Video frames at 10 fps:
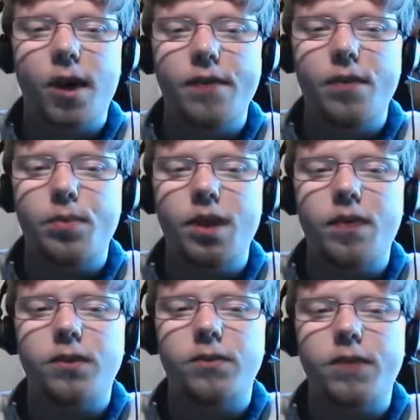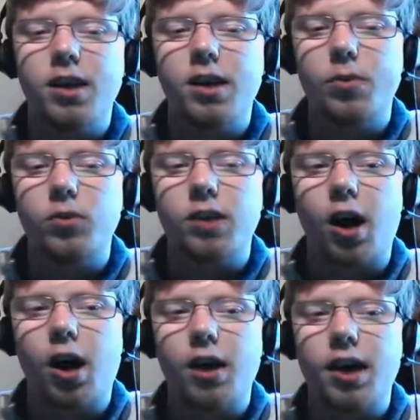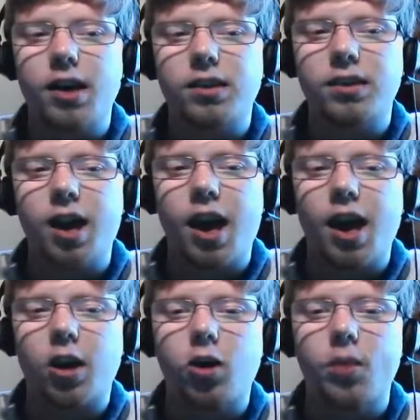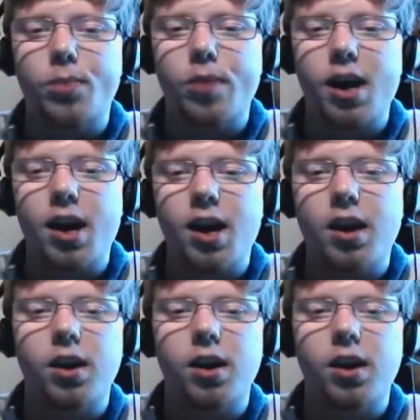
it, but if the Finny double targets, it could be